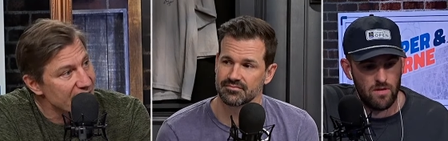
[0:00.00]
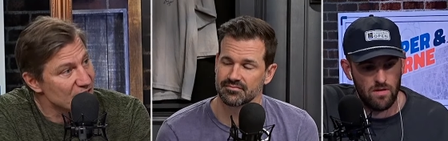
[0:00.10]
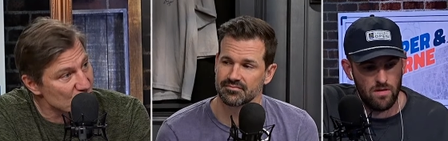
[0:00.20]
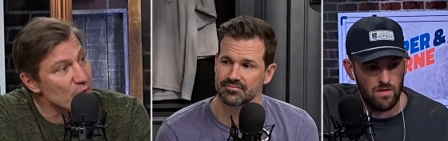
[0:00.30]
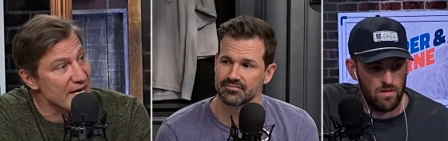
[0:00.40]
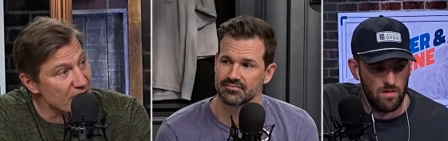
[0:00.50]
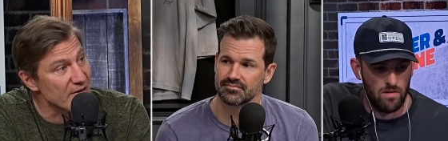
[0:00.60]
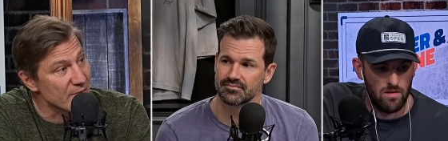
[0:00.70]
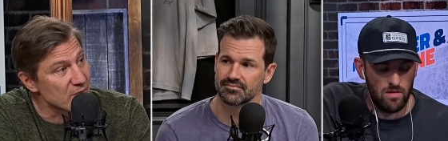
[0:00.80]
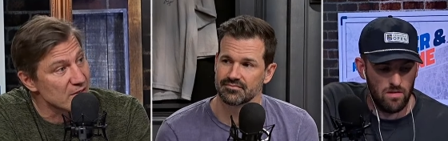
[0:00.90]
Speaker 1: did you hear
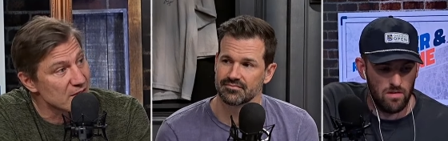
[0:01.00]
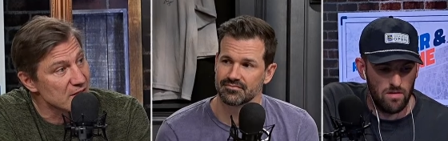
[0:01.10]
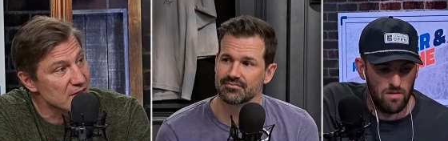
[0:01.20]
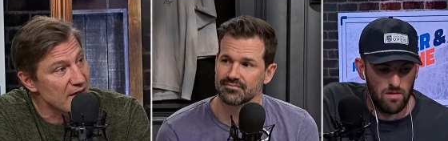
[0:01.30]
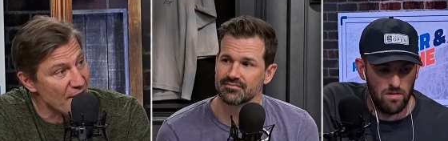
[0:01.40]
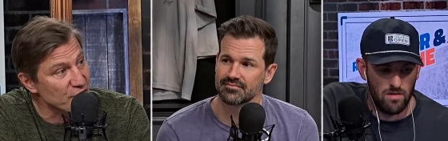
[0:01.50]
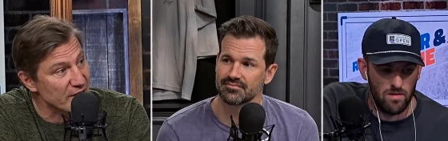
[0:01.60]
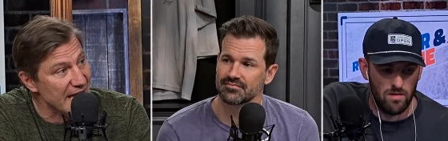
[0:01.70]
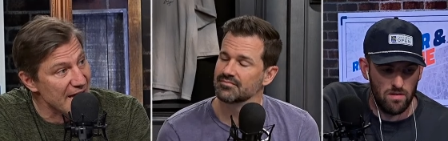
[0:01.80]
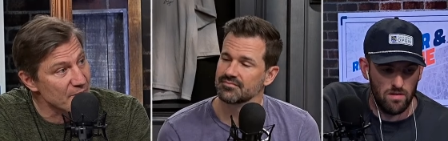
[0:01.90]
him after
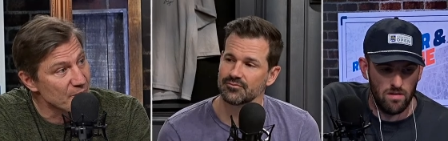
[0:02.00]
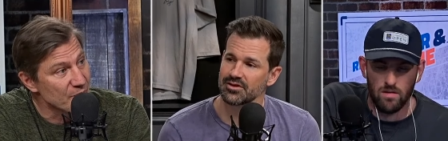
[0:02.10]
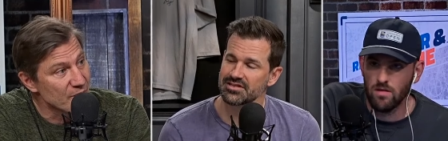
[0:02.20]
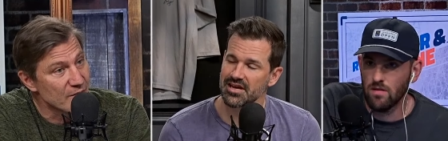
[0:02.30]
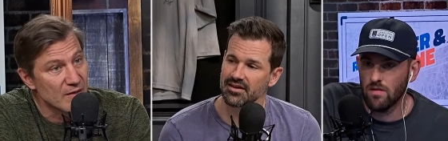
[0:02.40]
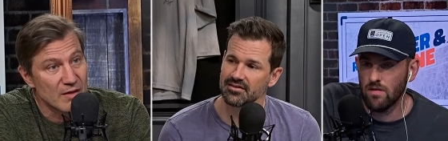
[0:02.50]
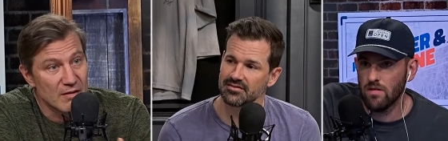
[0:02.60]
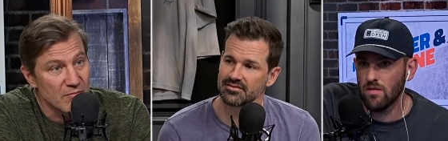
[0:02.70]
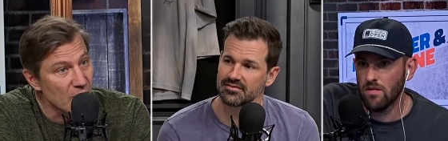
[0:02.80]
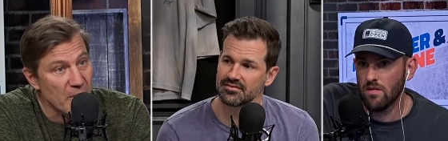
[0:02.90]
the game? What did he say?
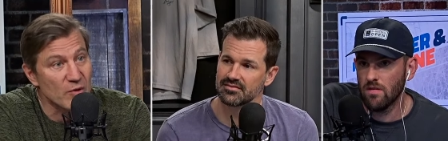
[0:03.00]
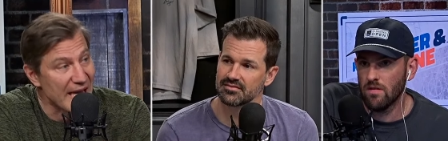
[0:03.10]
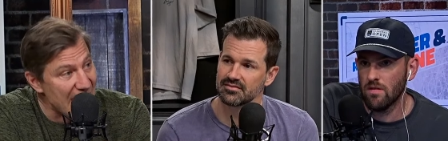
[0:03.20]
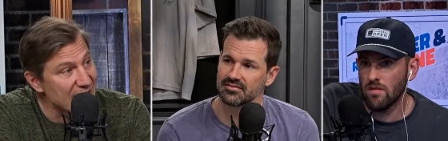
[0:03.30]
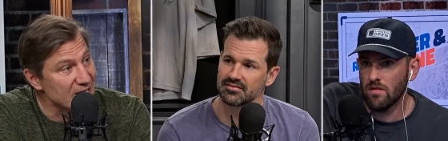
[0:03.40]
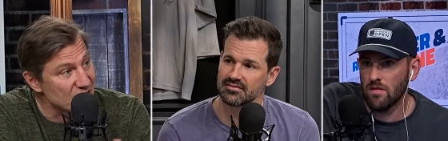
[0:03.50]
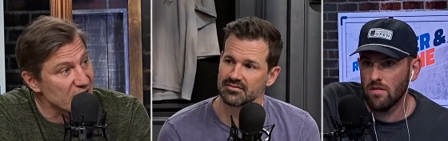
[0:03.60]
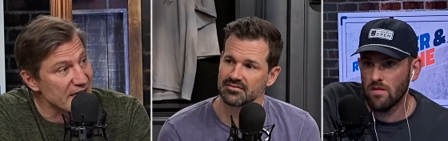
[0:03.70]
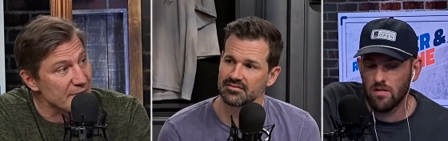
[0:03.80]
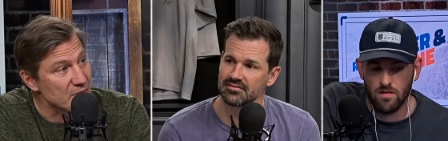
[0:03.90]
About Canada's
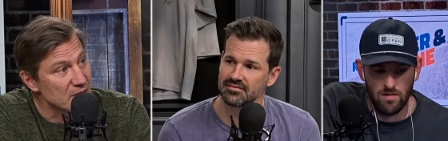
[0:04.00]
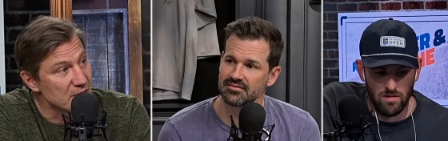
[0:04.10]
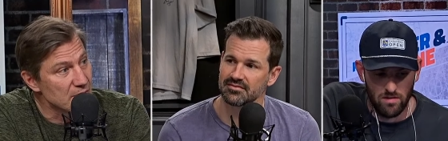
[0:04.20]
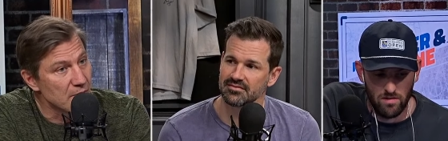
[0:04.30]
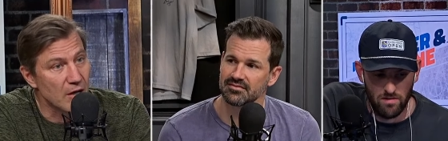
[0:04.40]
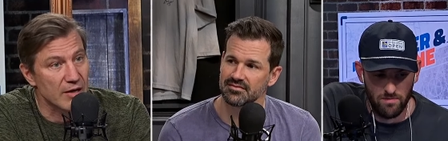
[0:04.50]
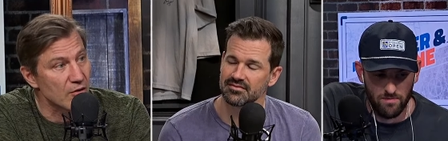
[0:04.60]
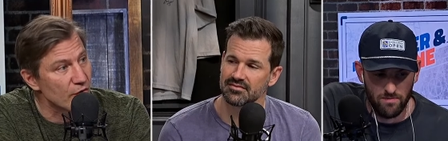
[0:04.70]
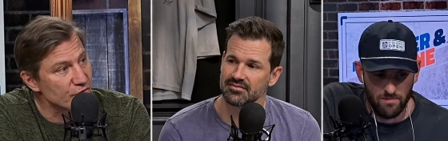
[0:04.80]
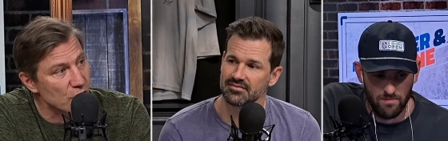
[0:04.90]
team. I
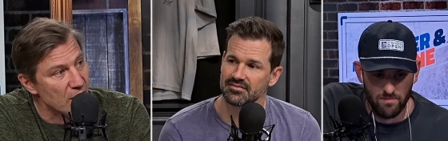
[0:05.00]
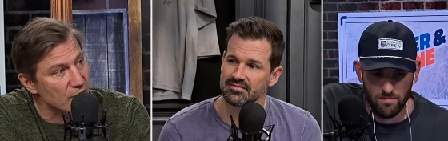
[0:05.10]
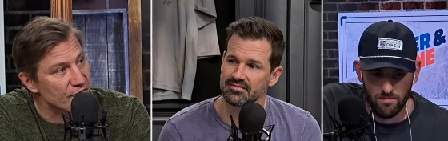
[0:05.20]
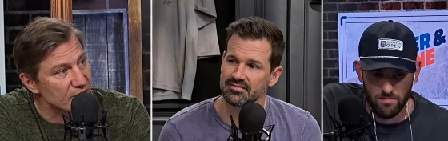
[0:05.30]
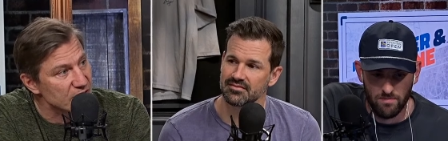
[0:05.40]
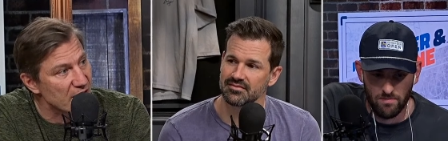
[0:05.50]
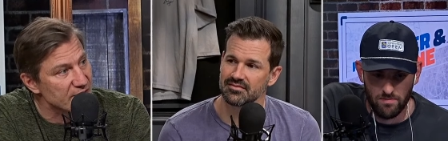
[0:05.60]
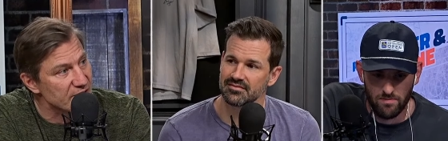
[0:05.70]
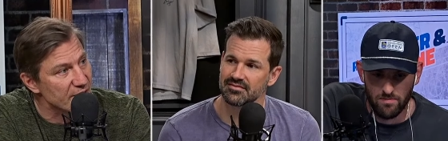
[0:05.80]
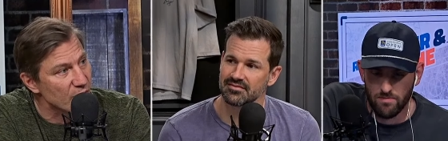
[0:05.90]
don't know if Toronto feels
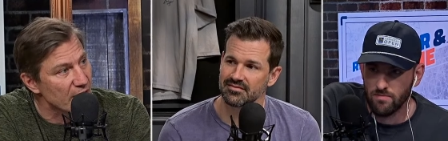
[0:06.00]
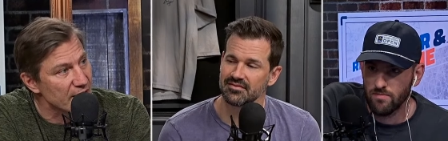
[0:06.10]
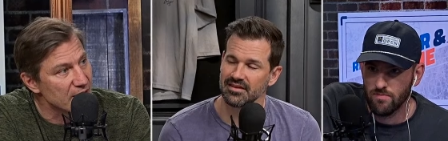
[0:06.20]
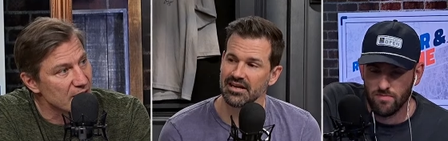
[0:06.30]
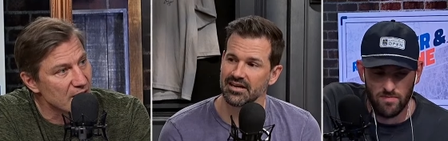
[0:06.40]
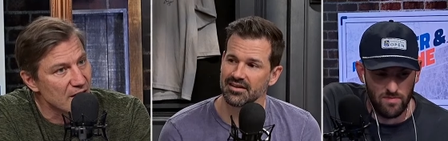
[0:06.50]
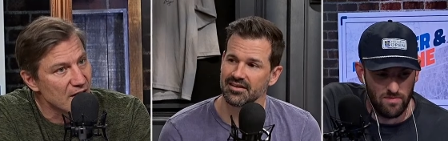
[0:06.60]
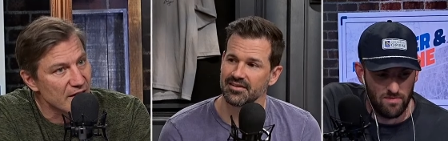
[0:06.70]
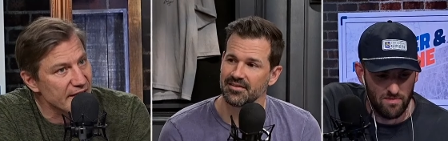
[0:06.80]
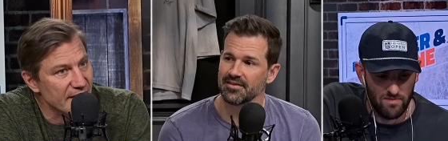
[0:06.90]
that same way. Yeah.
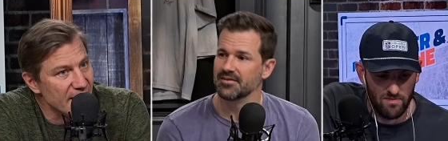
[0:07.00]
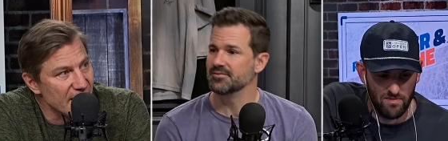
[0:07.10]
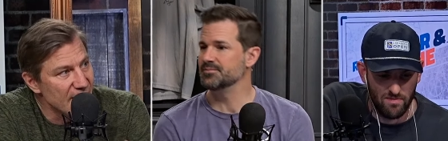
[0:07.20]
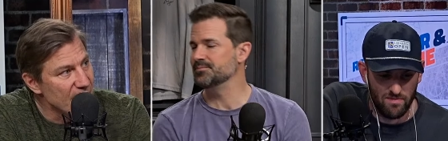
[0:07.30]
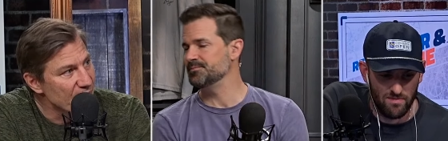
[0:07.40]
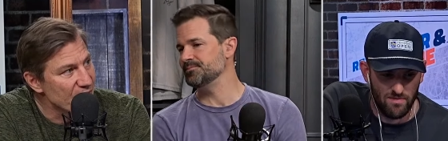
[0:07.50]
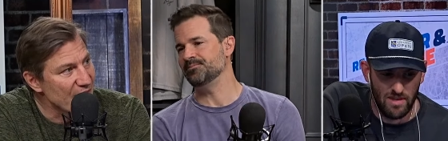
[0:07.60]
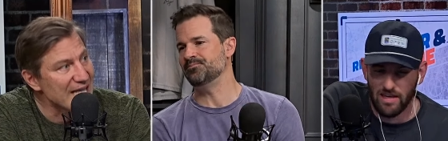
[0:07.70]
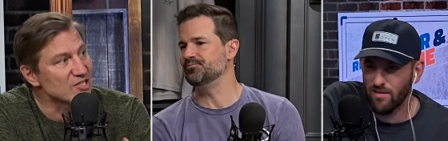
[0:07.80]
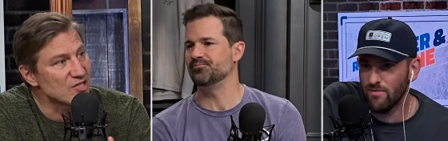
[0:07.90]
Like
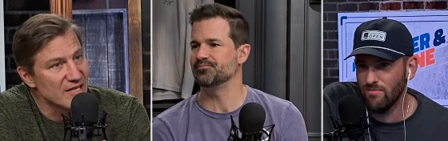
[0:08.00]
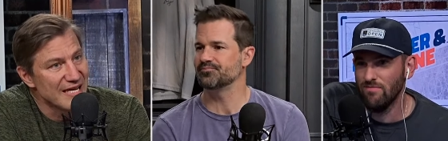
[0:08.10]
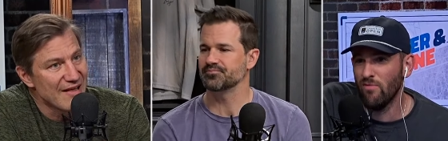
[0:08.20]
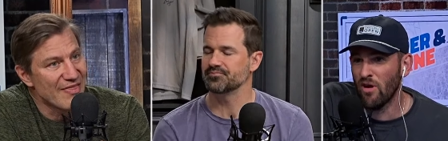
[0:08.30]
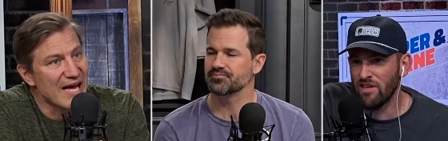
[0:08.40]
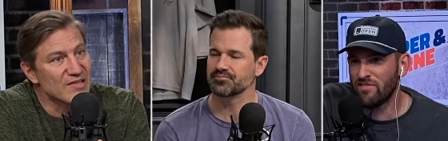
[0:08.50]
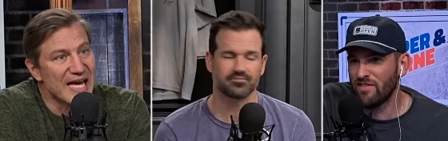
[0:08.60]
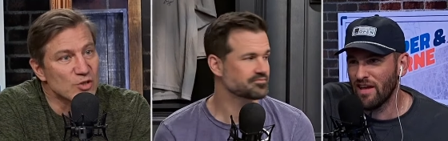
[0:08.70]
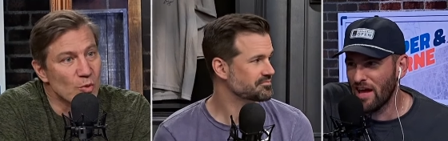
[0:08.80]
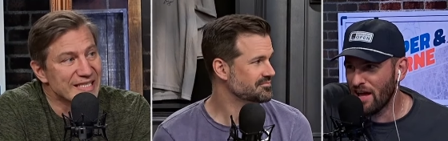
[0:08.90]
that's oh, that,
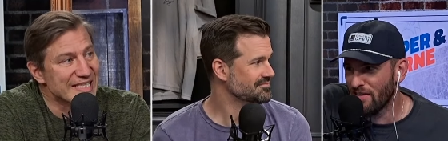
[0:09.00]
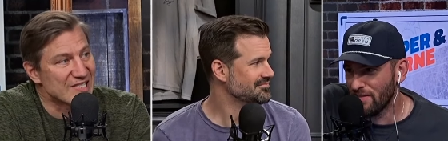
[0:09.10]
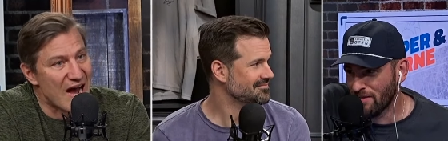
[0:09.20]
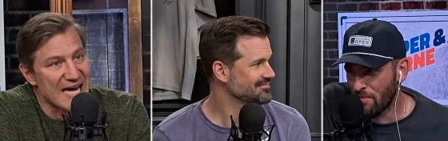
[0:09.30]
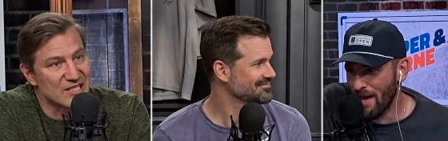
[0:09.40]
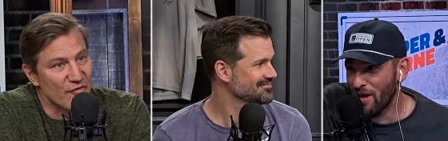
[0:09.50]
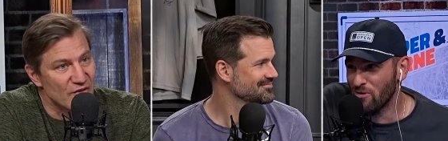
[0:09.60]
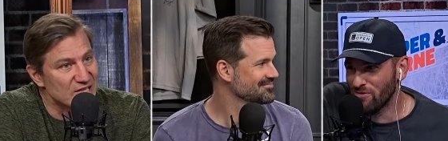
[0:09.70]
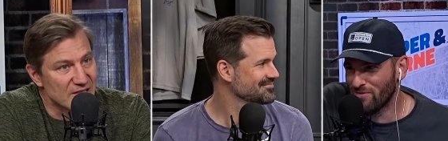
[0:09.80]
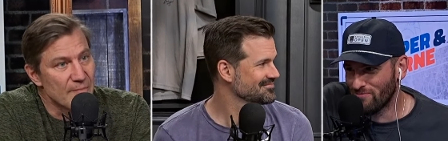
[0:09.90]
that's what decides that's
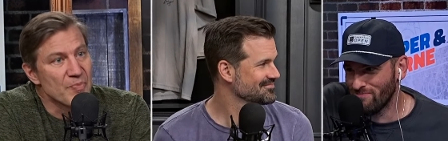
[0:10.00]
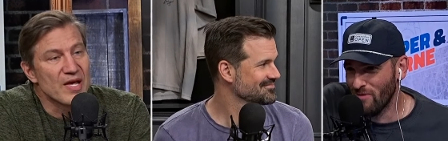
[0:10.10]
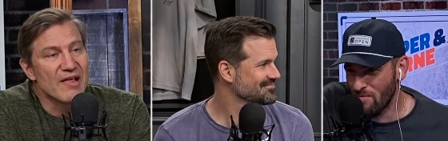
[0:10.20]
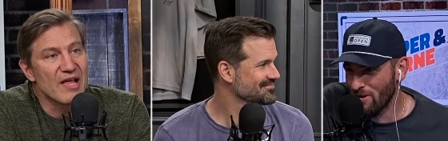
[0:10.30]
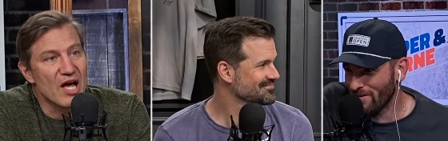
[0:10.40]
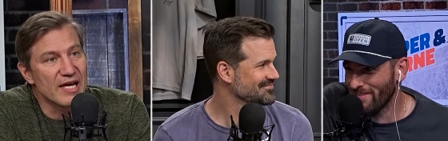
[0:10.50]
if it's from here.